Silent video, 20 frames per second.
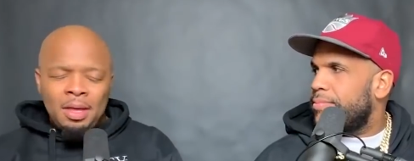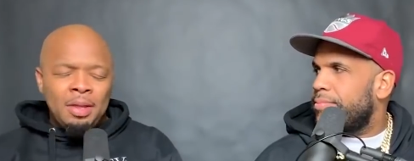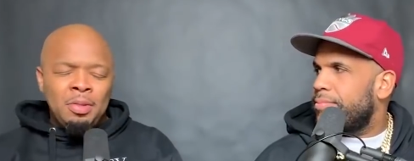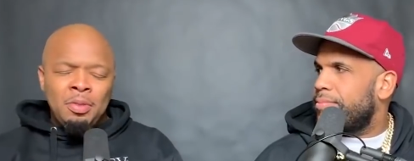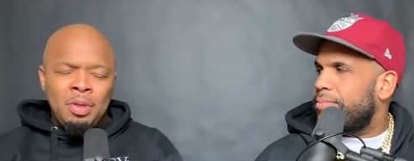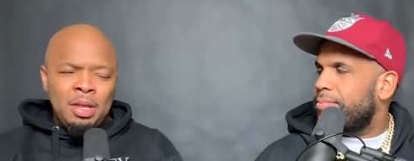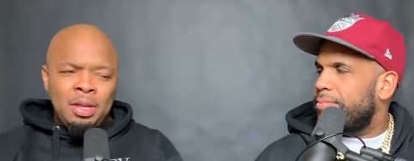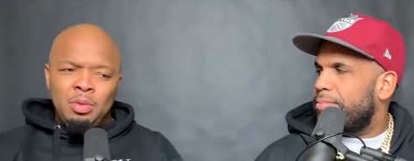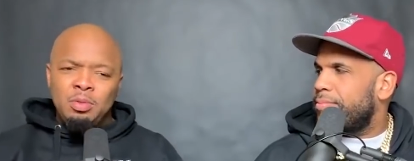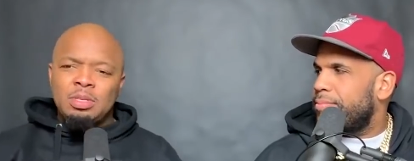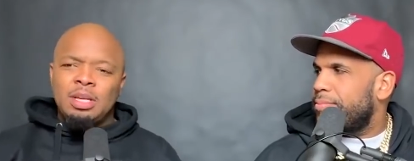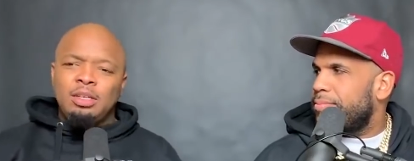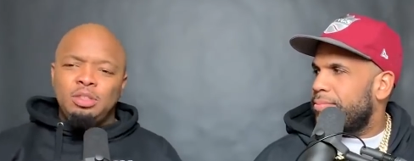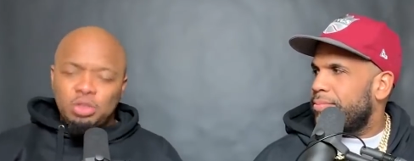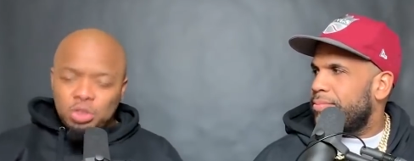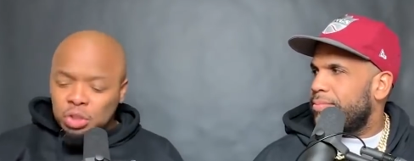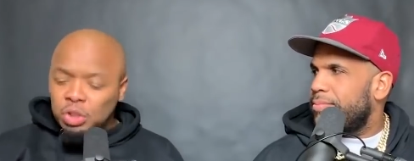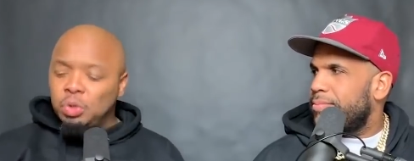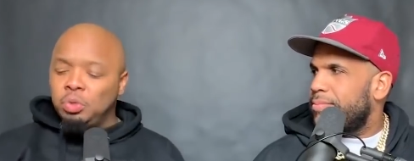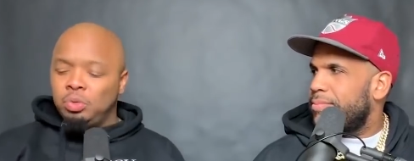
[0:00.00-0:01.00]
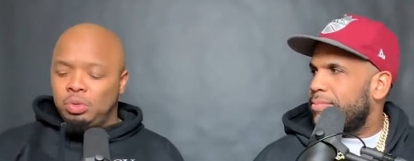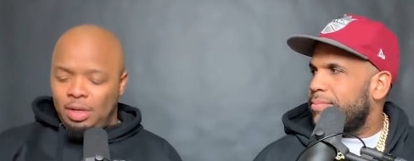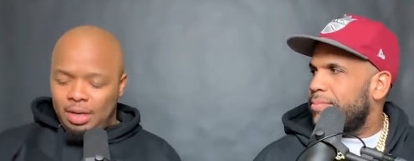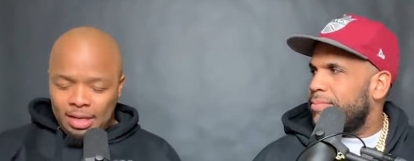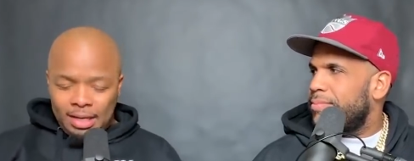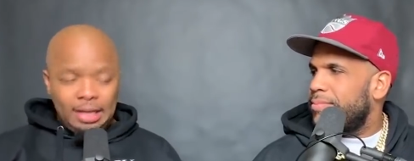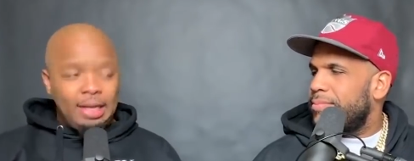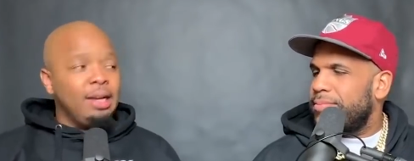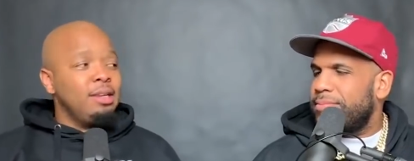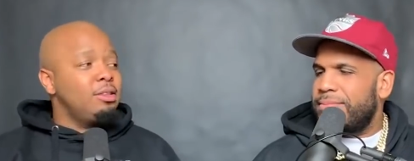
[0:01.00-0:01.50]
Speaker 1: and, and he was like, shoot, and
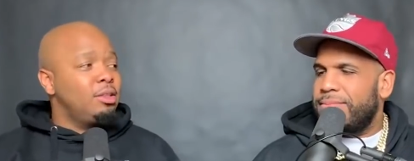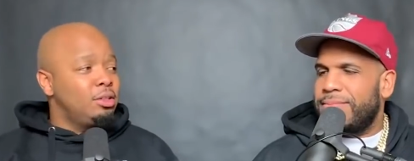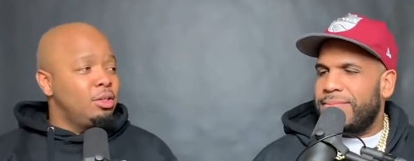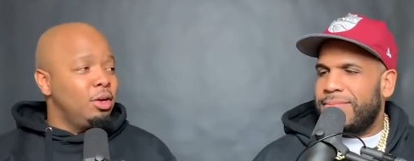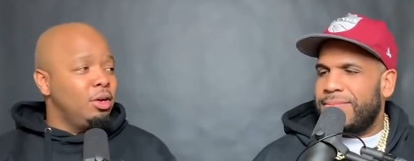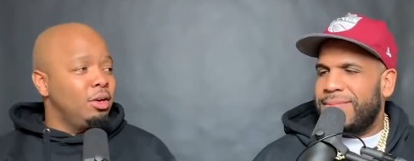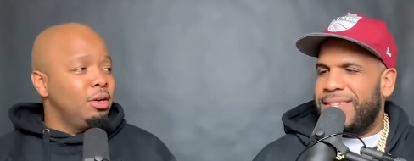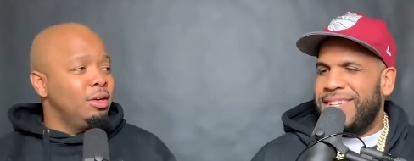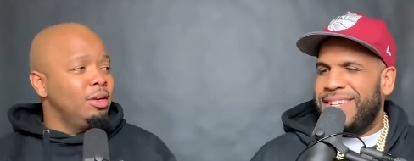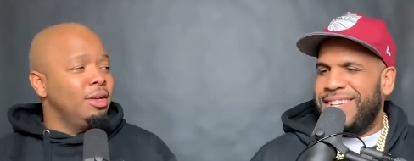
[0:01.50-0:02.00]
he kicked the dirt.